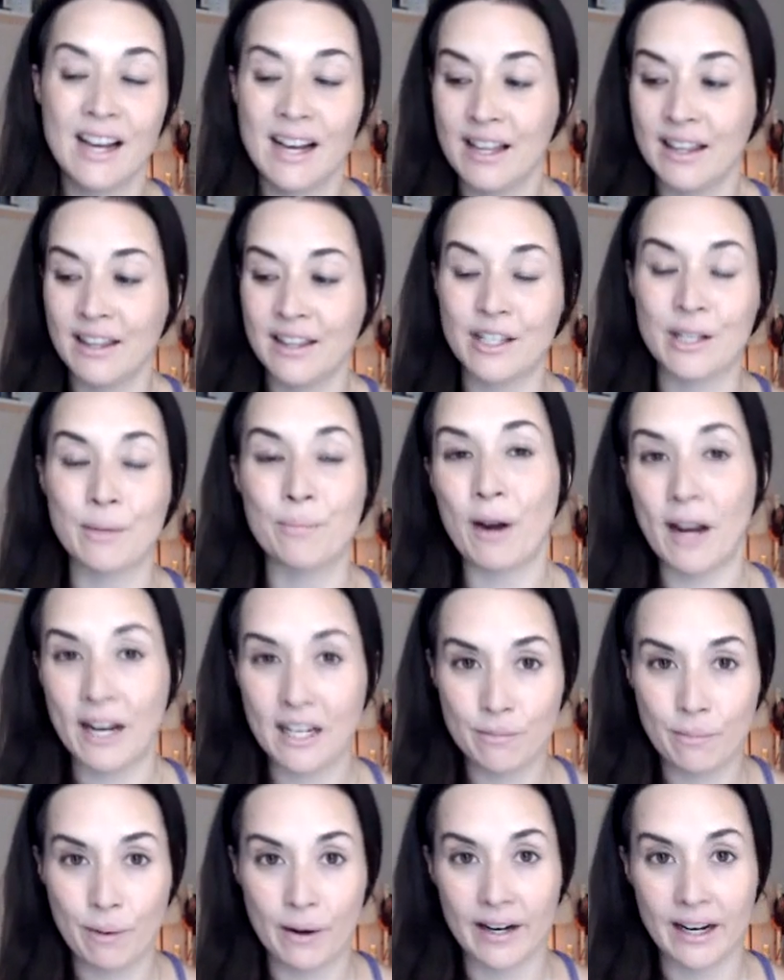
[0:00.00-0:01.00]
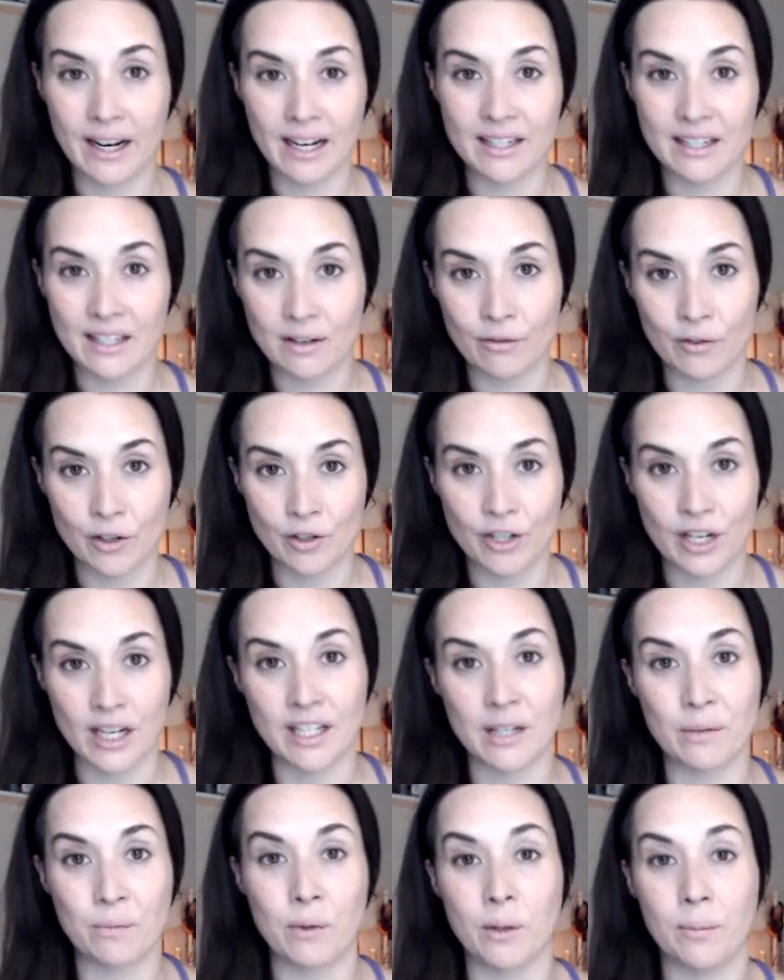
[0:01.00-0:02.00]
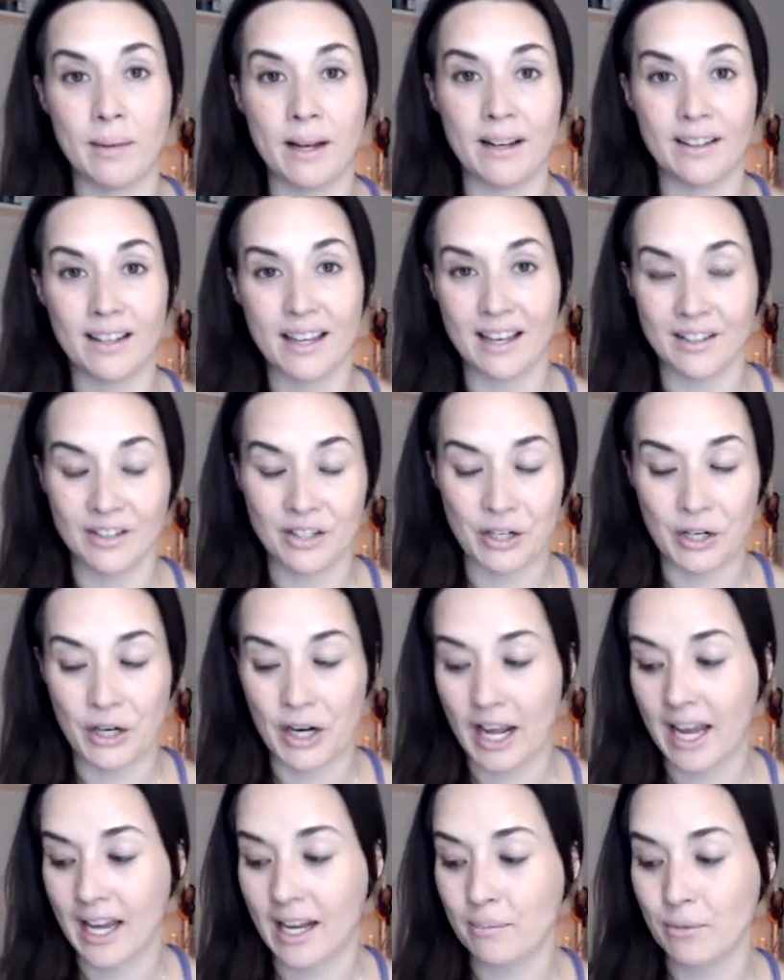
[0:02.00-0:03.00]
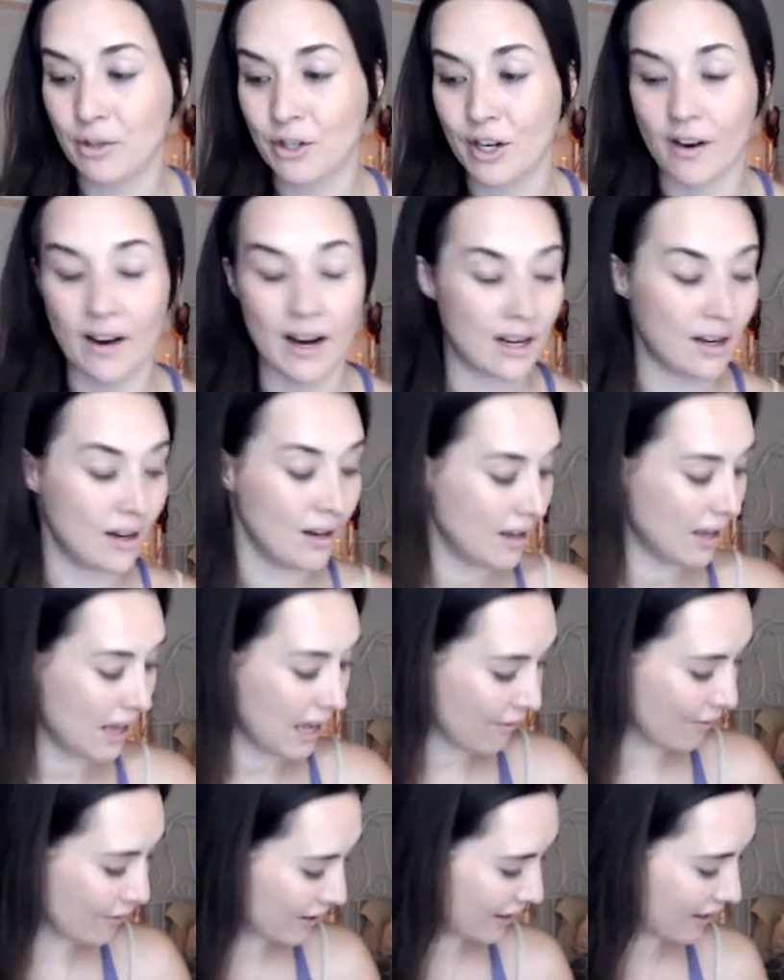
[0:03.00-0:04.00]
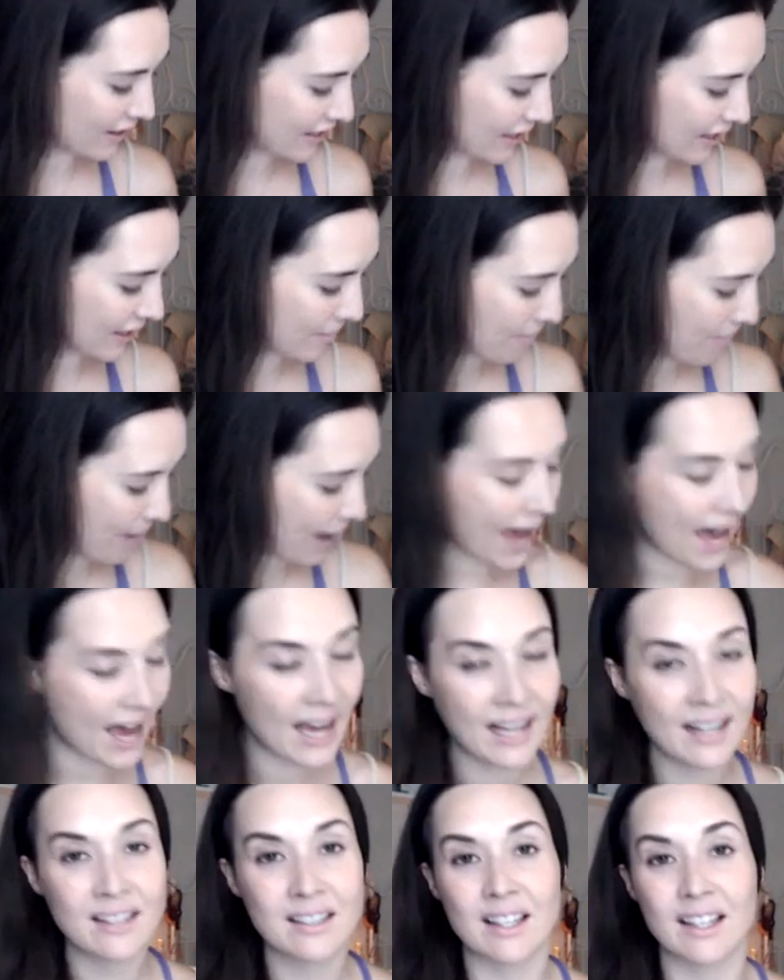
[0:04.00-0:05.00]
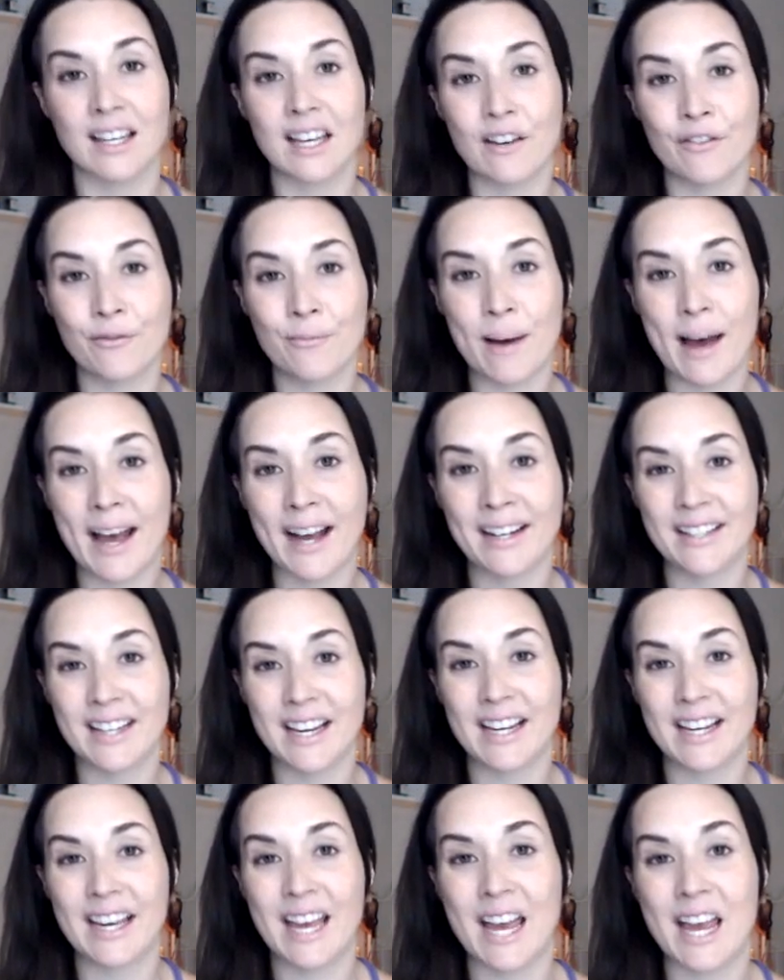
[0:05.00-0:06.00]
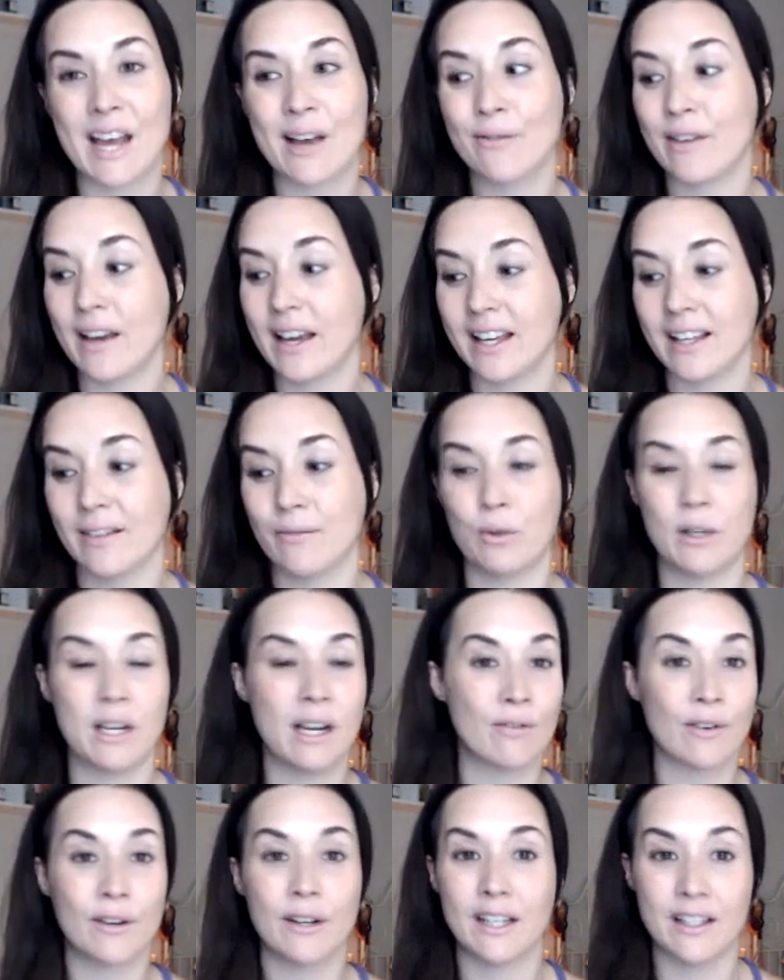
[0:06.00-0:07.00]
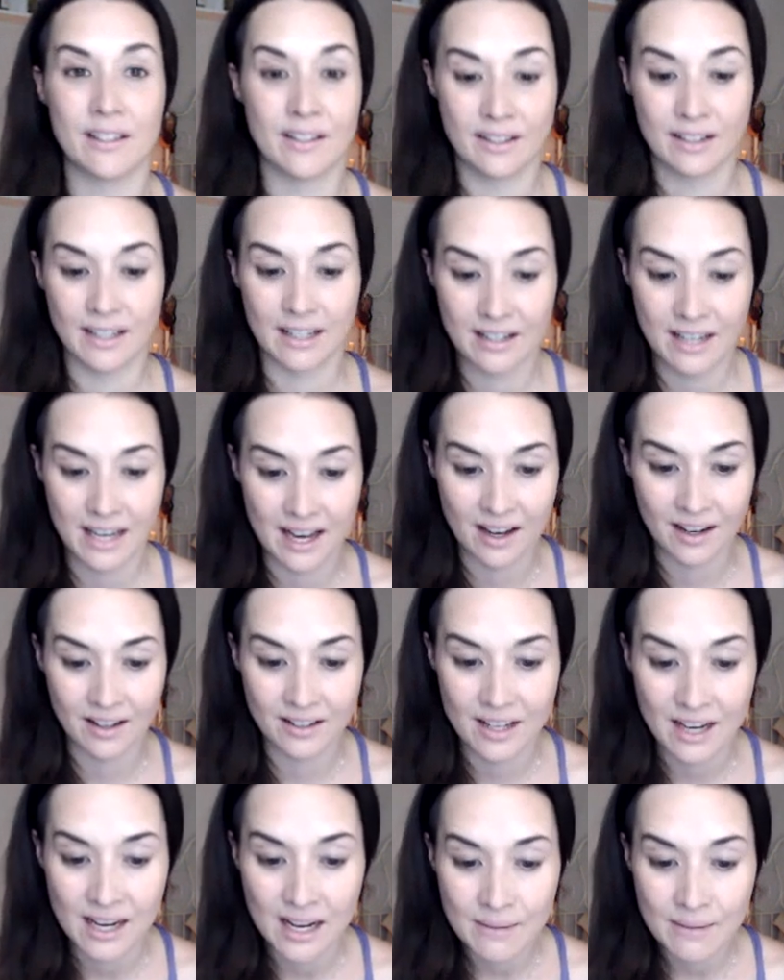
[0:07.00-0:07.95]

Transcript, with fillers: the surprise party I did for Jason Wrobel yesterday, and I'm sharing everything that's in the bags, the gift bags I gave, and whatever else details.